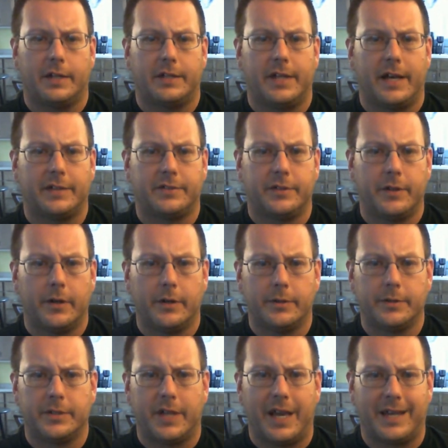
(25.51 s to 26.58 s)

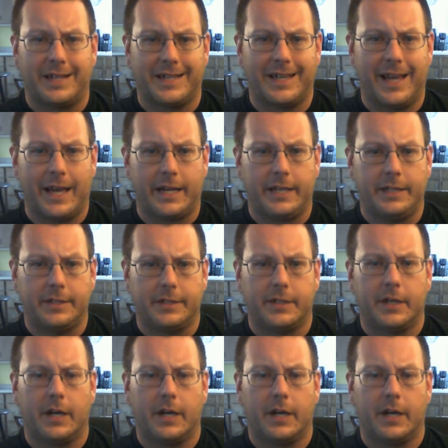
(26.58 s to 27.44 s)
Desnos and Geddes